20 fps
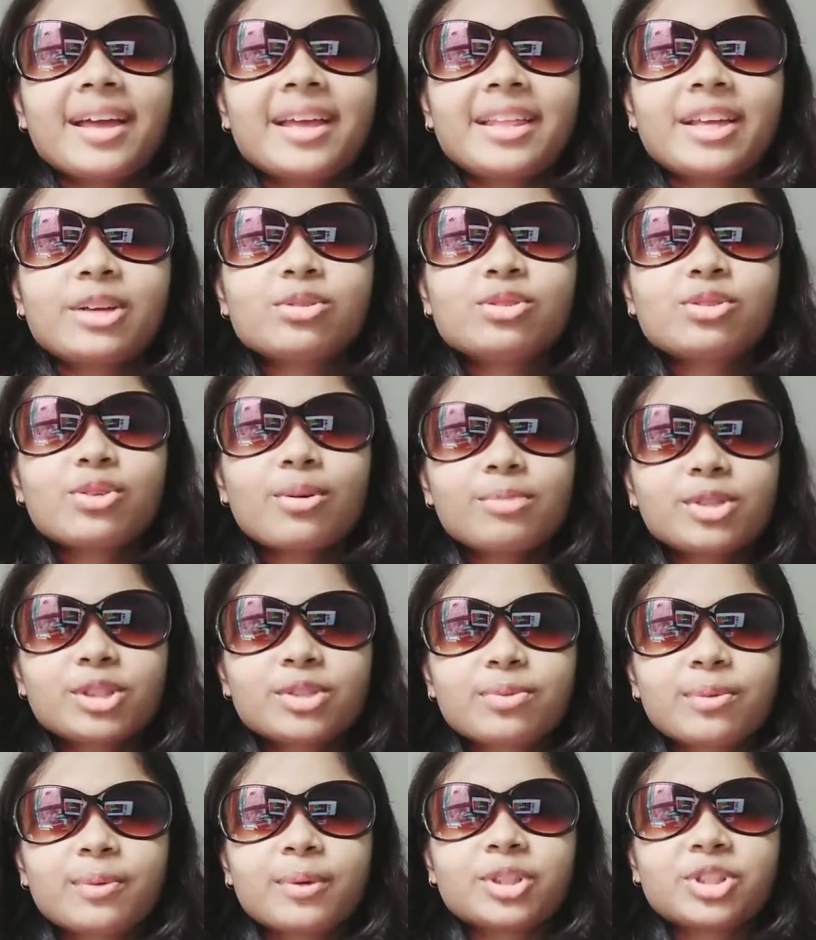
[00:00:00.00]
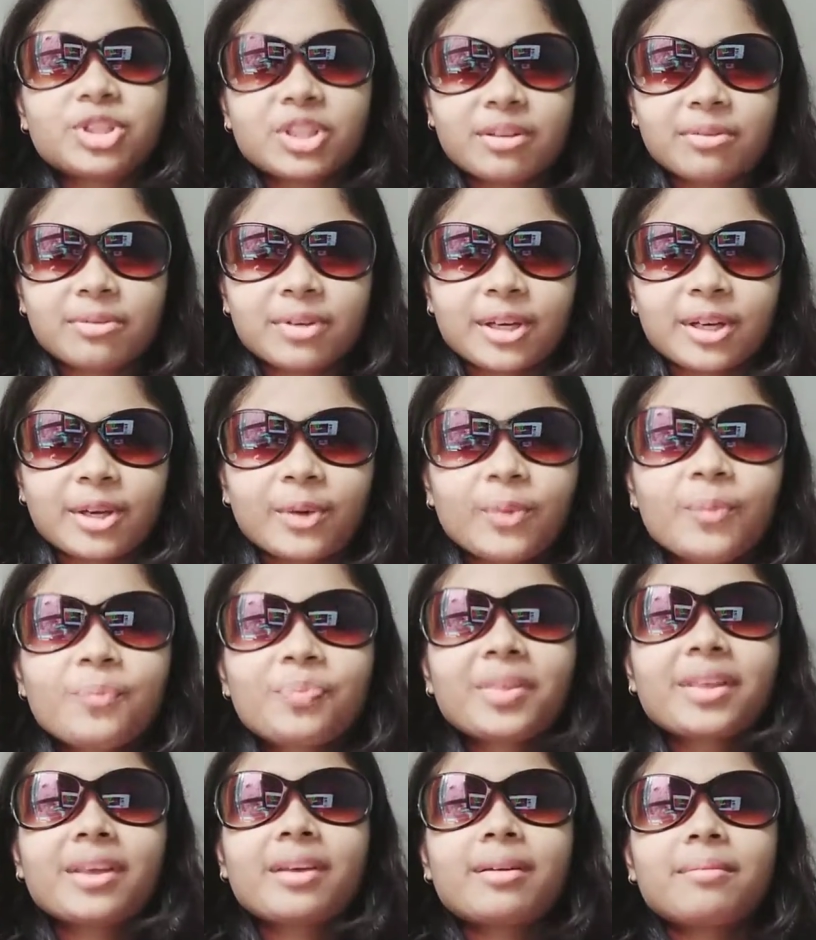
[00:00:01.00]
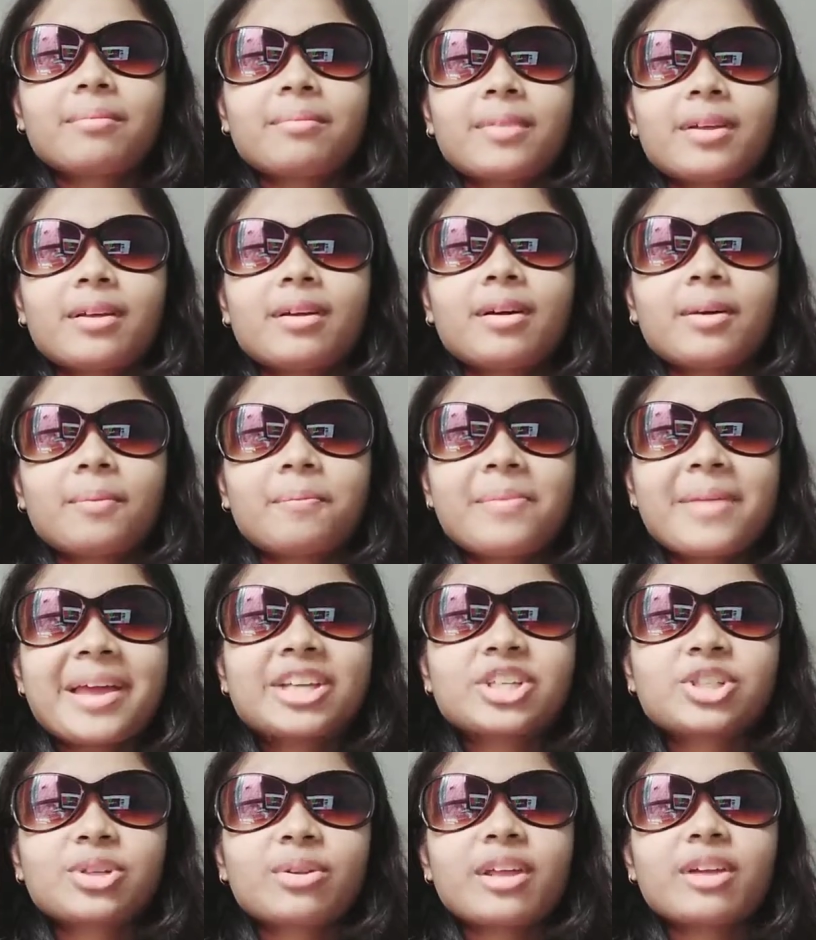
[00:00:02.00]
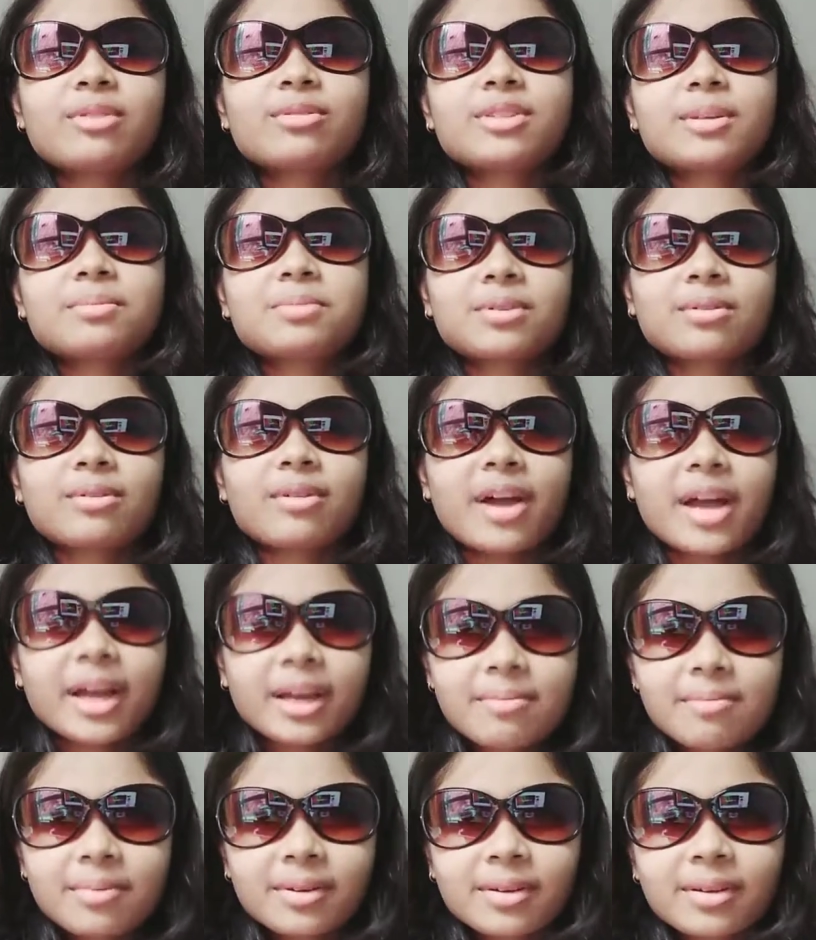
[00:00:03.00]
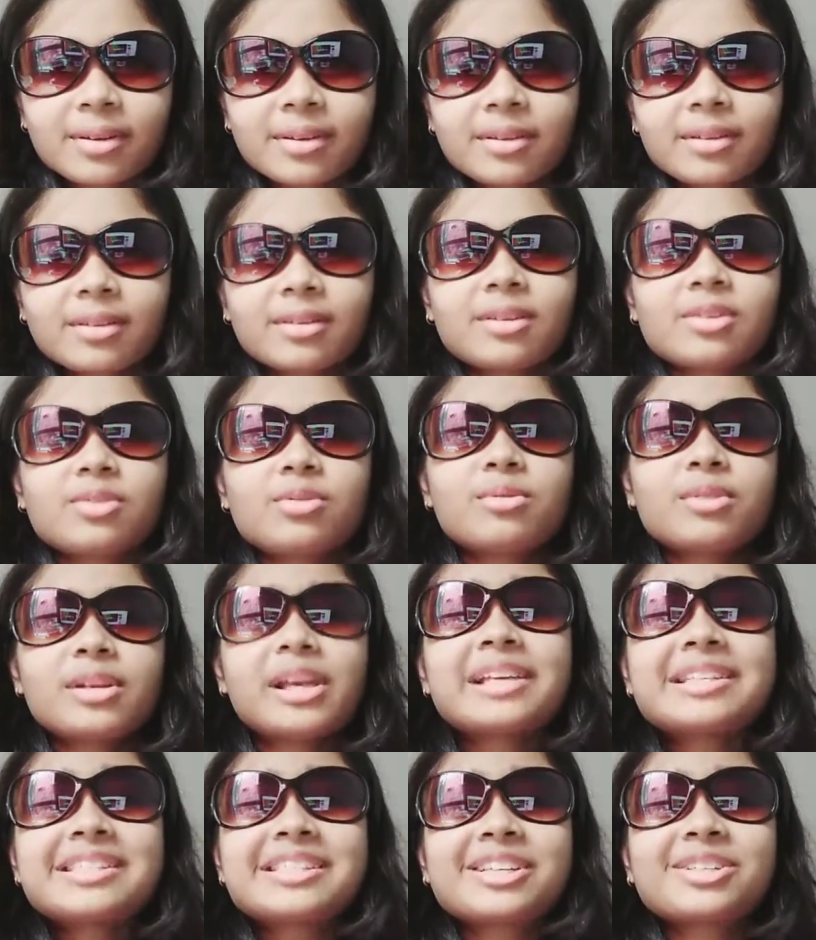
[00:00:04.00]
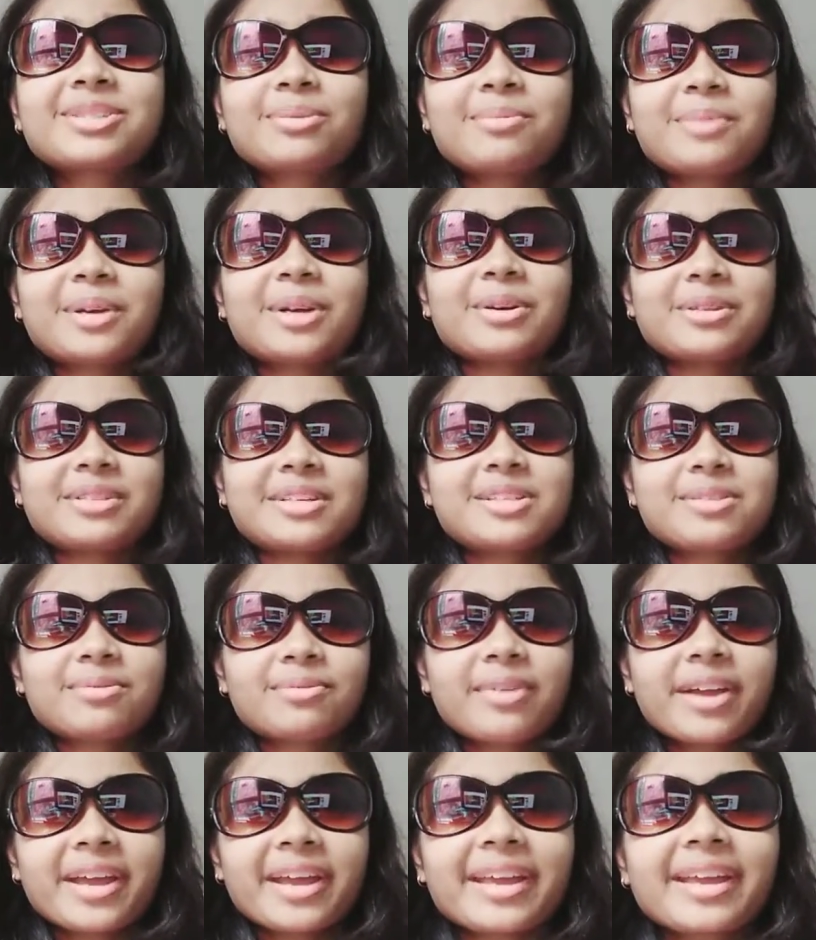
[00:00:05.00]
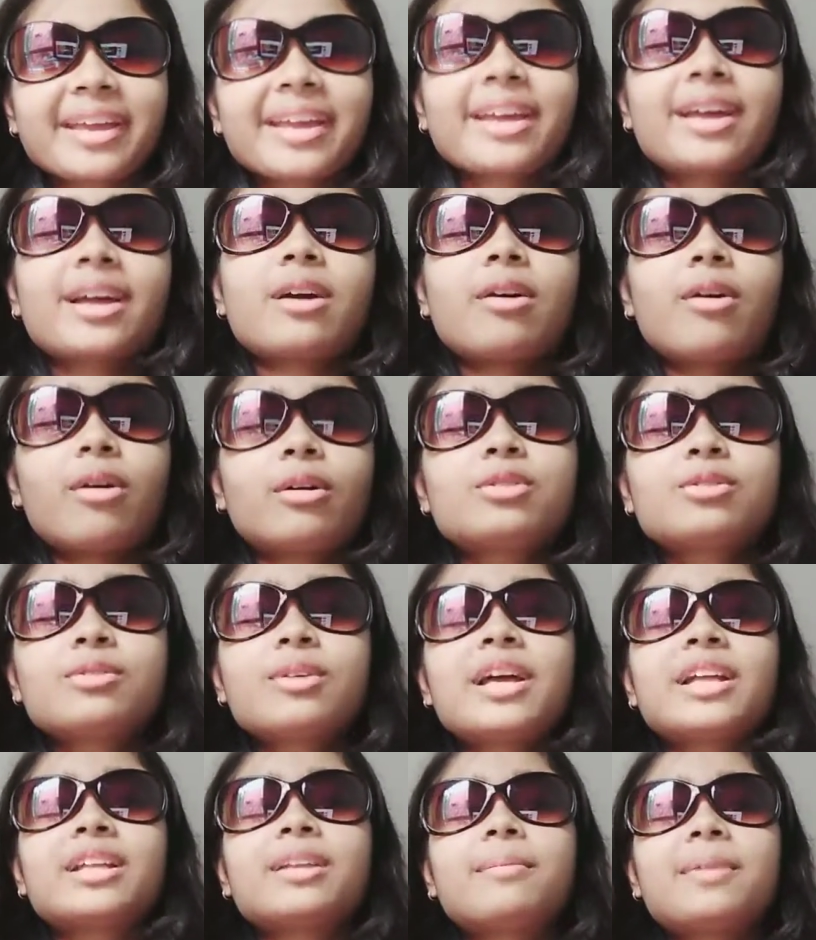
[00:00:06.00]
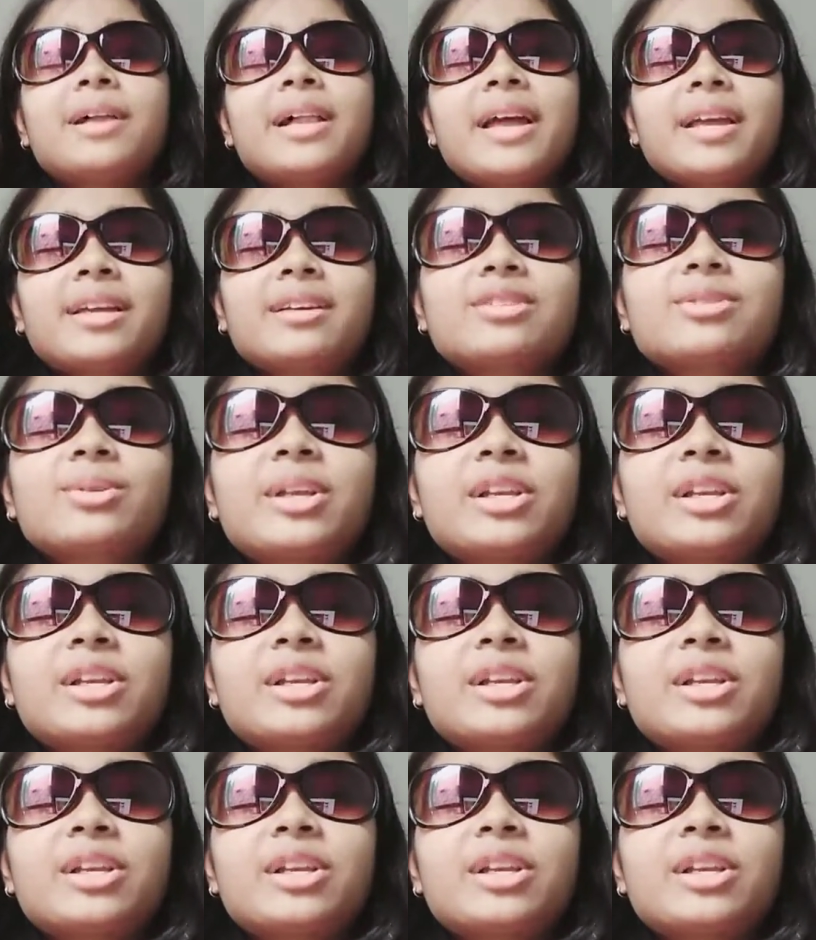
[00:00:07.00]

Thank you so much for watching the video. Uh, make sure that you subscribe. Don't hesitate to because it's free. Also hit the bell icon so